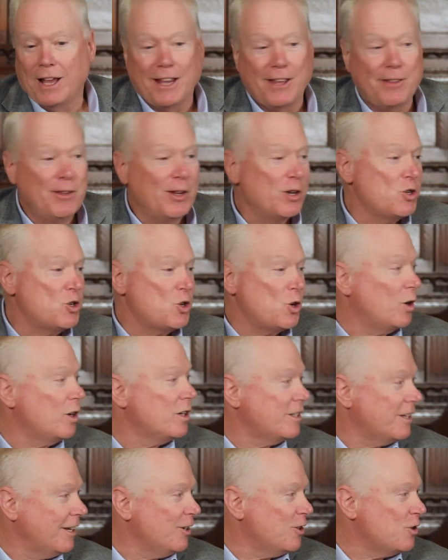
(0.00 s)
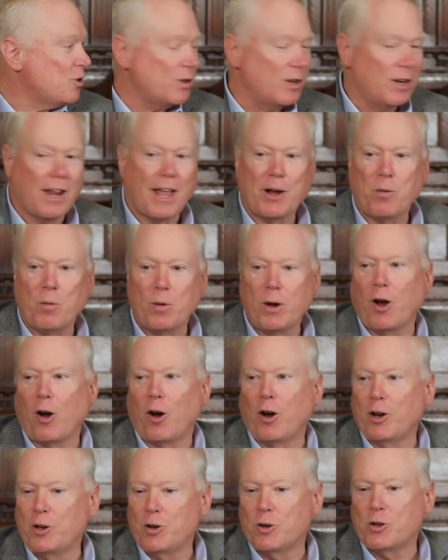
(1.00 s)
in the insurance industry like we
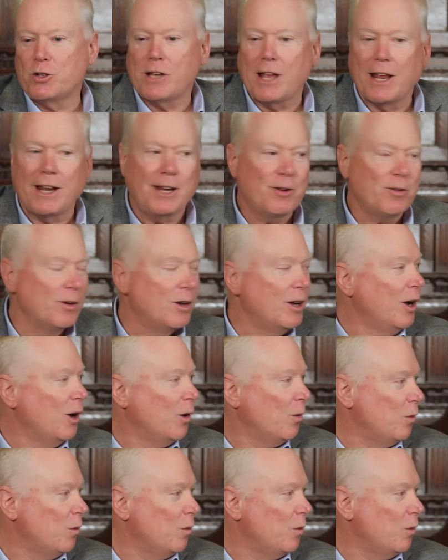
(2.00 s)
are and you're setting